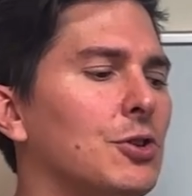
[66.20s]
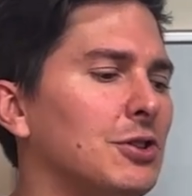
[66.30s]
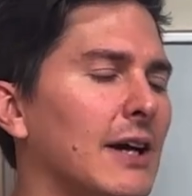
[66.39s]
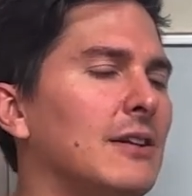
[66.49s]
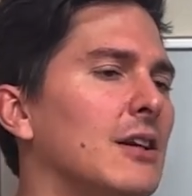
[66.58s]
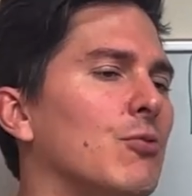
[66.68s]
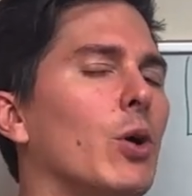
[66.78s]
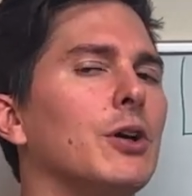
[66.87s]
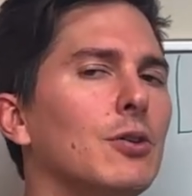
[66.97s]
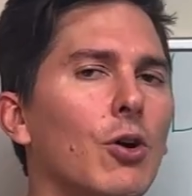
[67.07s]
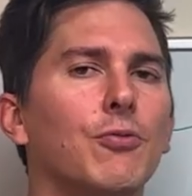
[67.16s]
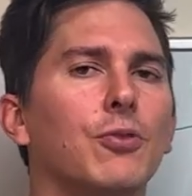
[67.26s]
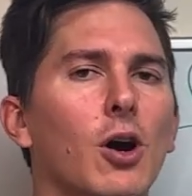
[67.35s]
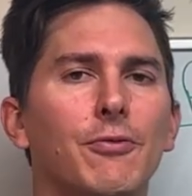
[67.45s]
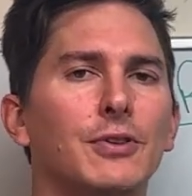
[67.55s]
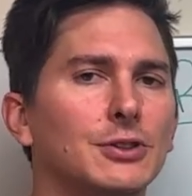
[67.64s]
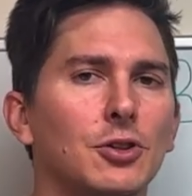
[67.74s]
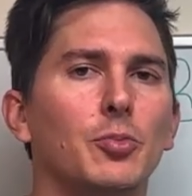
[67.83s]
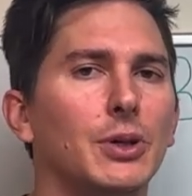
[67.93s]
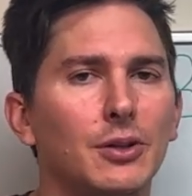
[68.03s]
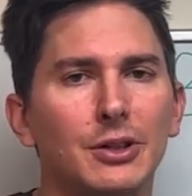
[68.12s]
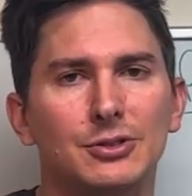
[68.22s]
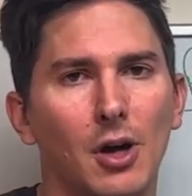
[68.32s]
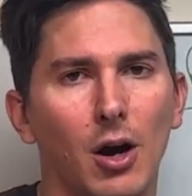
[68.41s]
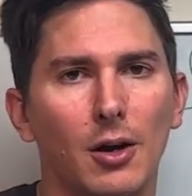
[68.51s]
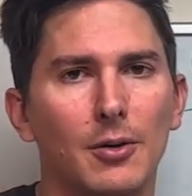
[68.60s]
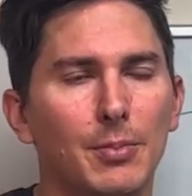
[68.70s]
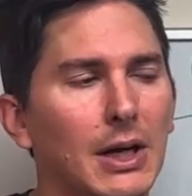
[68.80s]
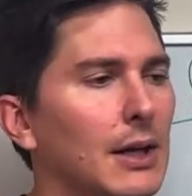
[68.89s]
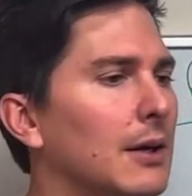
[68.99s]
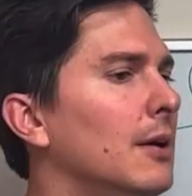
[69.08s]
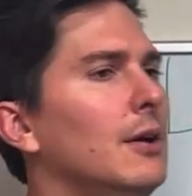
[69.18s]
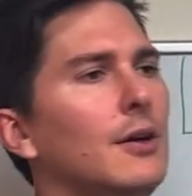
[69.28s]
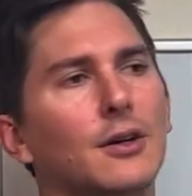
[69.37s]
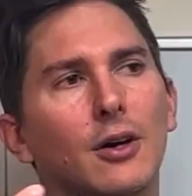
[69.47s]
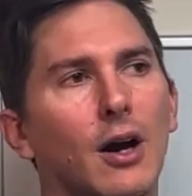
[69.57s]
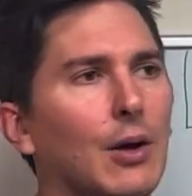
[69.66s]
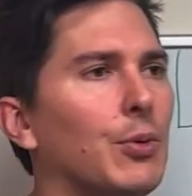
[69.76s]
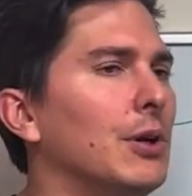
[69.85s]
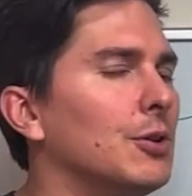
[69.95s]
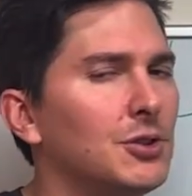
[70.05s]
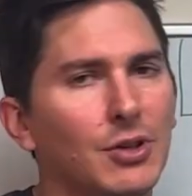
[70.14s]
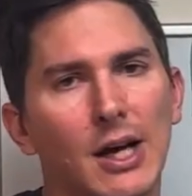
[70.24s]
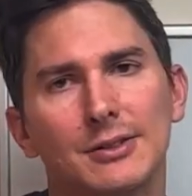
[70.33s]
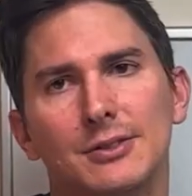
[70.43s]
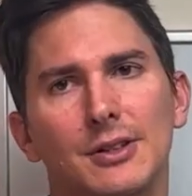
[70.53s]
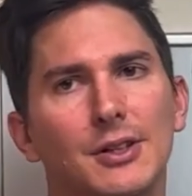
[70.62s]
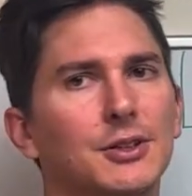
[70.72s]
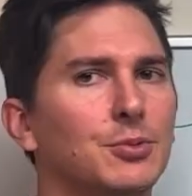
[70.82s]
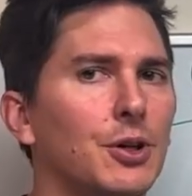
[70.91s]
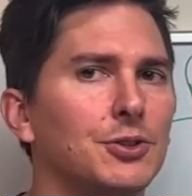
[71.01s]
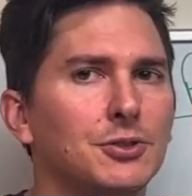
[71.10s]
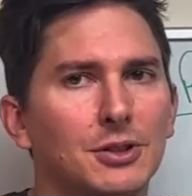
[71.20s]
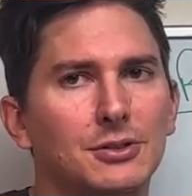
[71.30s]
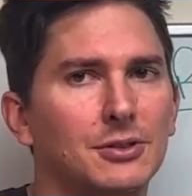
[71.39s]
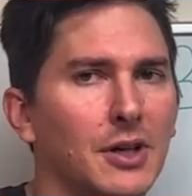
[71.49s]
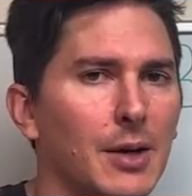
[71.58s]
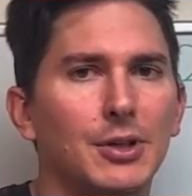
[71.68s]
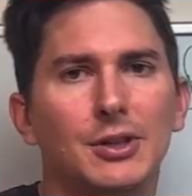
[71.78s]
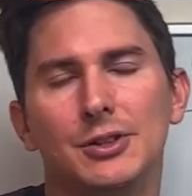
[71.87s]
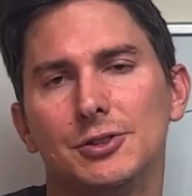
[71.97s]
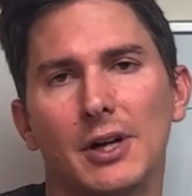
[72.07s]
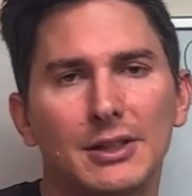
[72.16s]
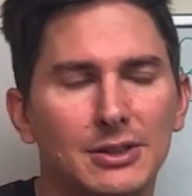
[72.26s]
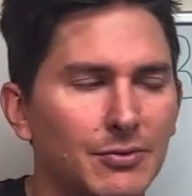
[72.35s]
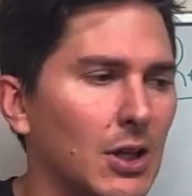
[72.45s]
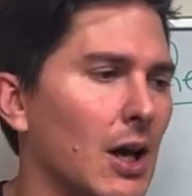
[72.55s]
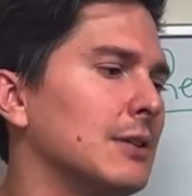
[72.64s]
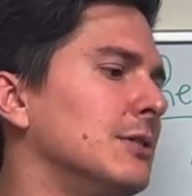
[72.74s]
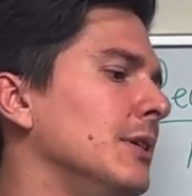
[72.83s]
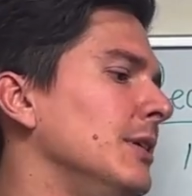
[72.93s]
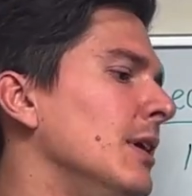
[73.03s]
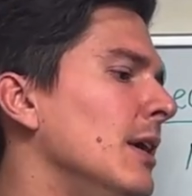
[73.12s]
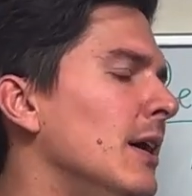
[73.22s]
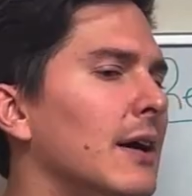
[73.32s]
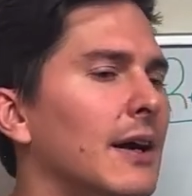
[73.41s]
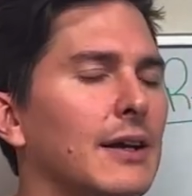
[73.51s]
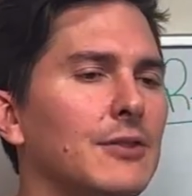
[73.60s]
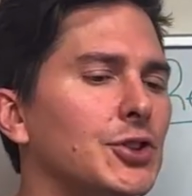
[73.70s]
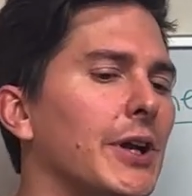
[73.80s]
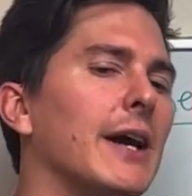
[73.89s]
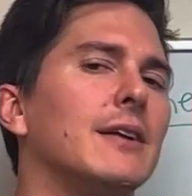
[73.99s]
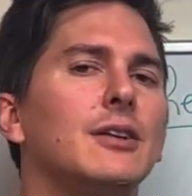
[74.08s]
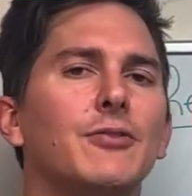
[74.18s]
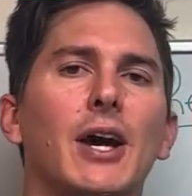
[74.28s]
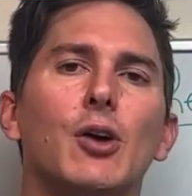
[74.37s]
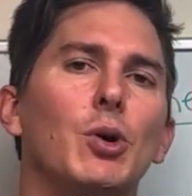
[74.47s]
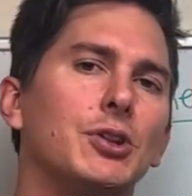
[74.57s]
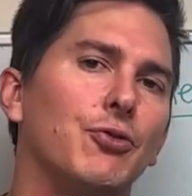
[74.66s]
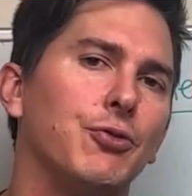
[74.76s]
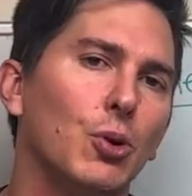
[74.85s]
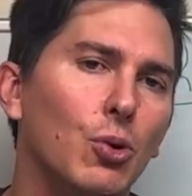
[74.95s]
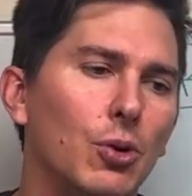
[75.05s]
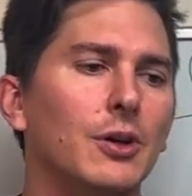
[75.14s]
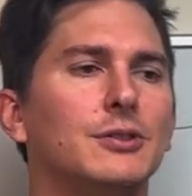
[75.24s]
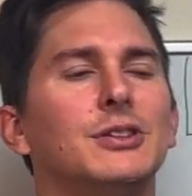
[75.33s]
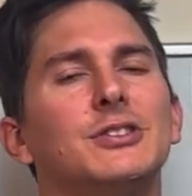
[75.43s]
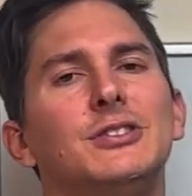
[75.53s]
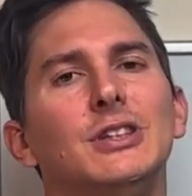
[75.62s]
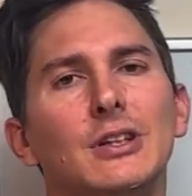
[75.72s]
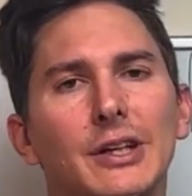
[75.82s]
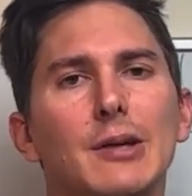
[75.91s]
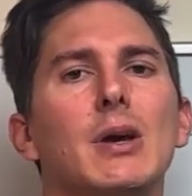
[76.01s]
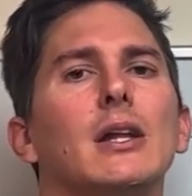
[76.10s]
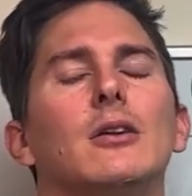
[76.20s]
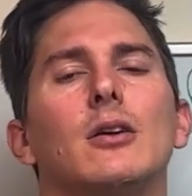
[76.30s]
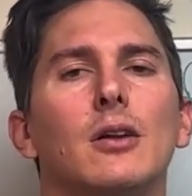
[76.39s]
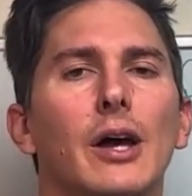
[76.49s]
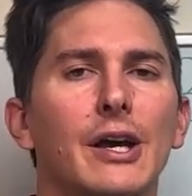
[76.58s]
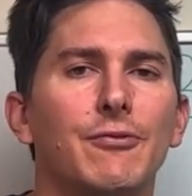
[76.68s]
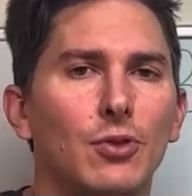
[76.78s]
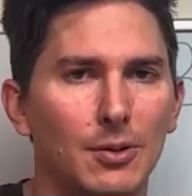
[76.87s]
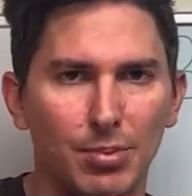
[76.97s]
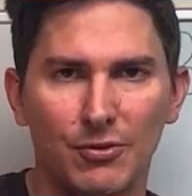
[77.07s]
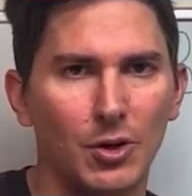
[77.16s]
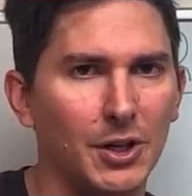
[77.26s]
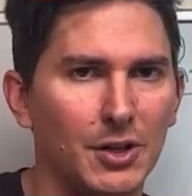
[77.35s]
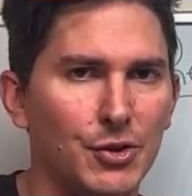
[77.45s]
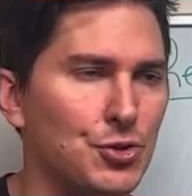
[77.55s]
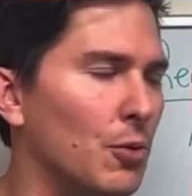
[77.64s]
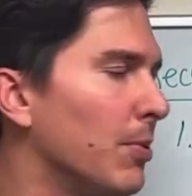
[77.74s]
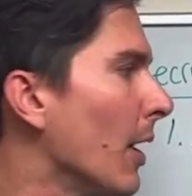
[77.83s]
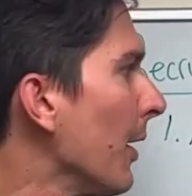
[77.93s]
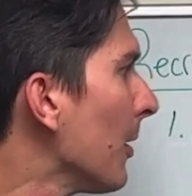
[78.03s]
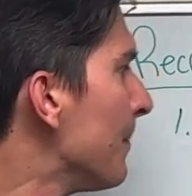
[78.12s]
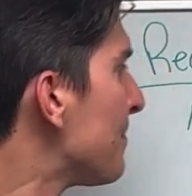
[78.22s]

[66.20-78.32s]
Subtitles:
an idea of what your overall physical abilities are. Meaning, all right, we know what your velocity is, we know what your 60 time is, your exit velocity. It gives you an idea of kind of what the floor to ceiling may look like for an individual player,